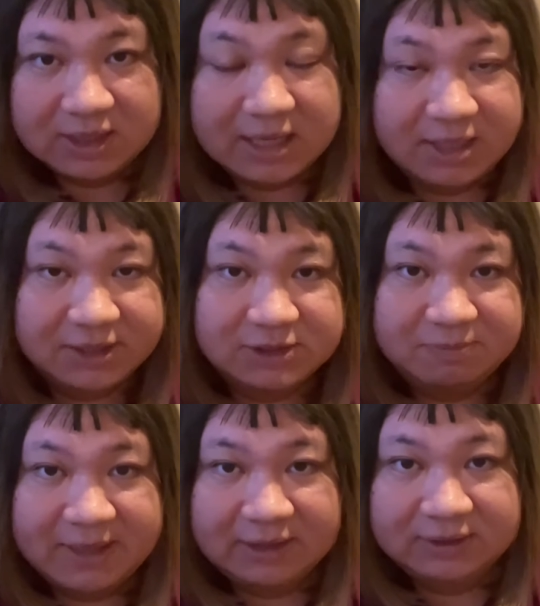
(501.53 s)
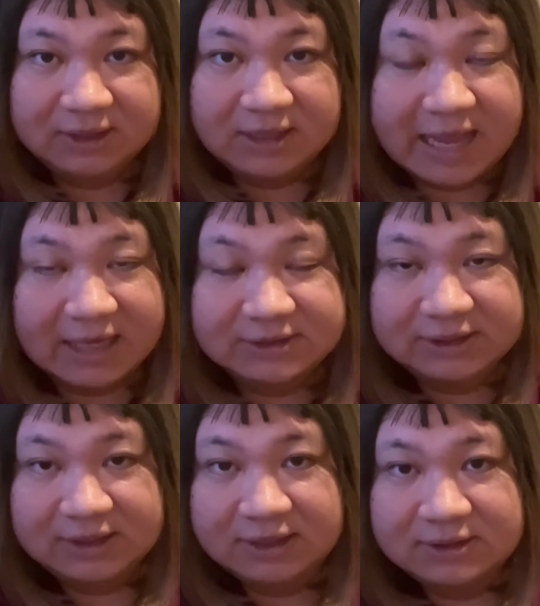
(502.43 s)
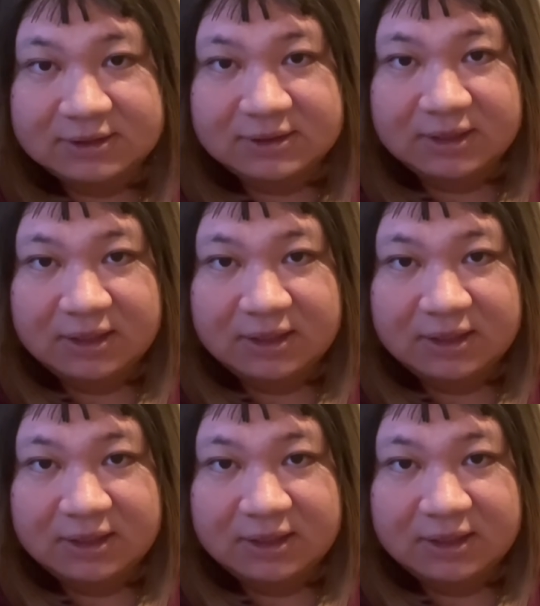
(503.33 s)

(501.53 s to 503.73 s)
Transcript: unexpected accidents.